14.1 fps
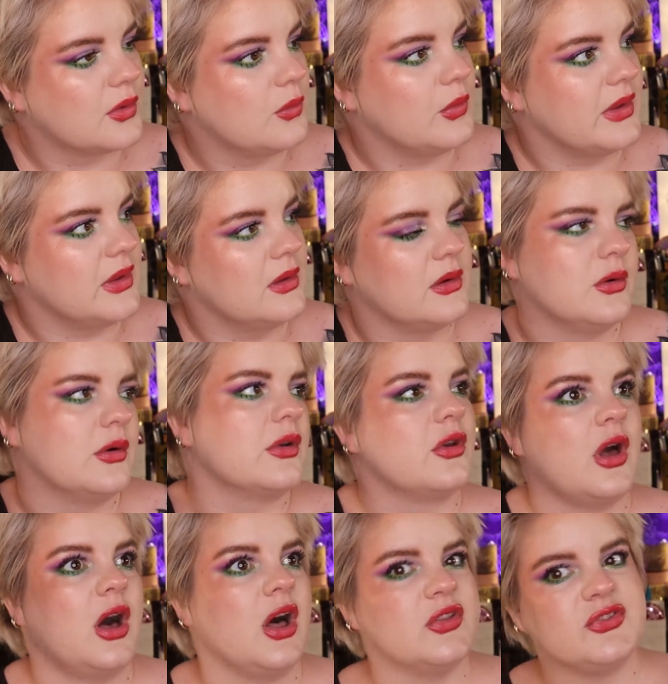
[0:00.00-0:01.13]
queen or
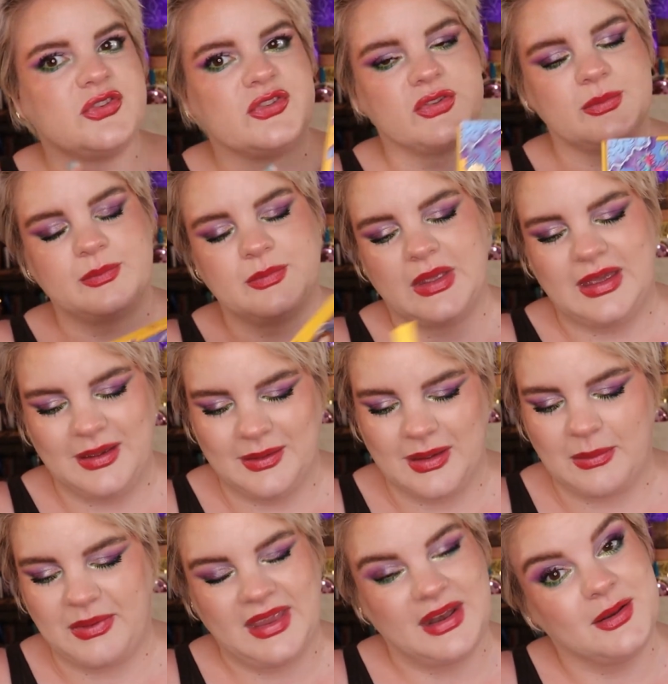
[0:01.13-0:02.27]
gods,
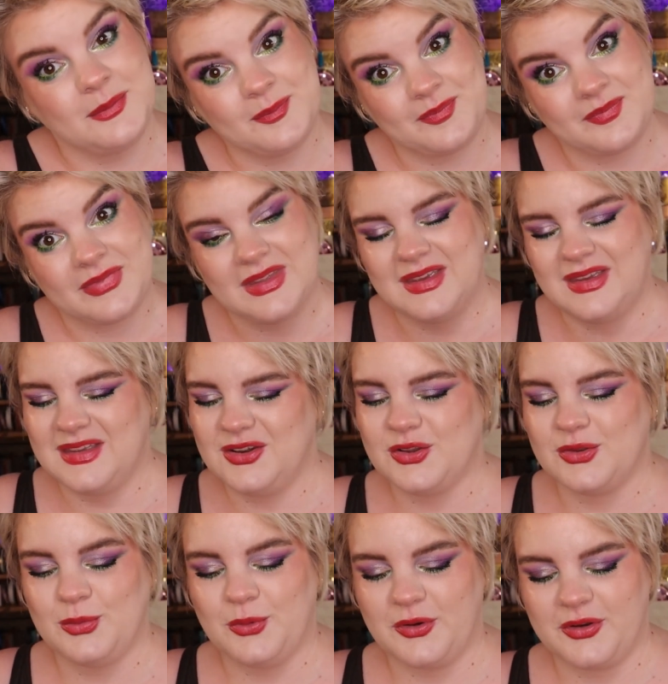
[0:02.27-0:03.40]
I mean.
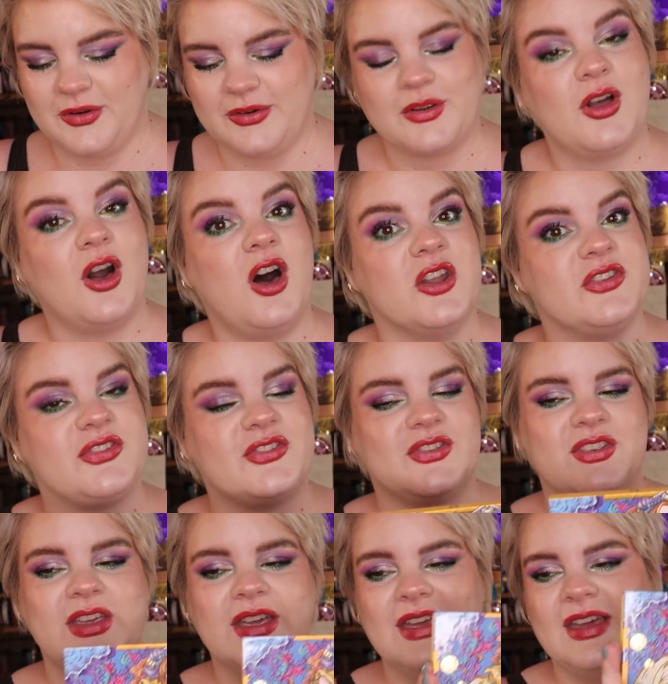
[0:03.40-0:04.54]
Not warrior,
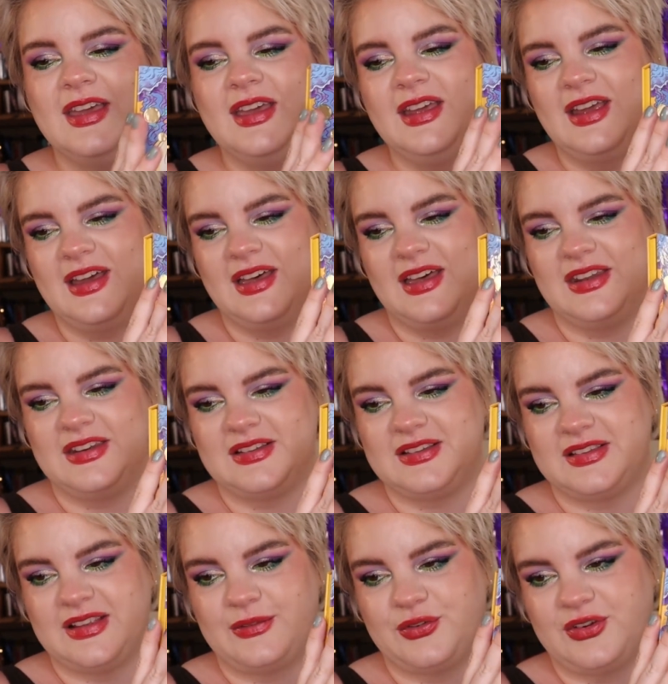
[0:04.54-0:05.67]
gods. And this
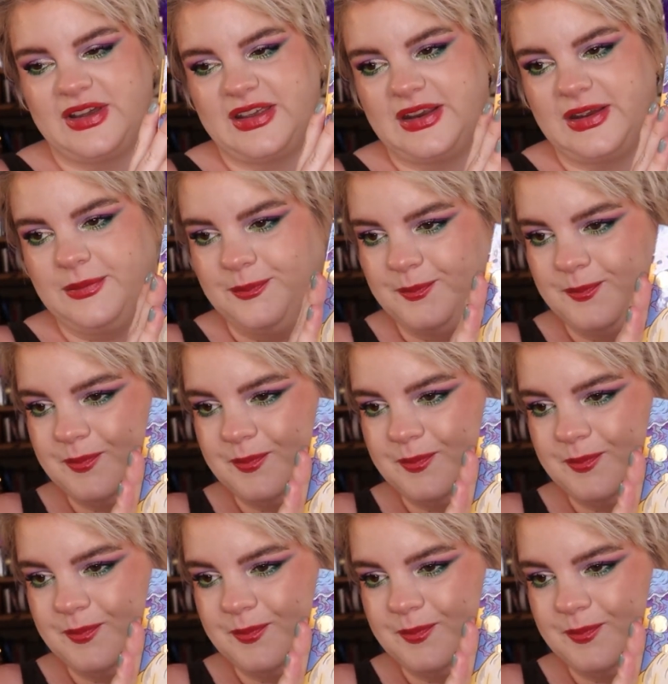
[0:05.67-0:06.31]
is Aphrodite.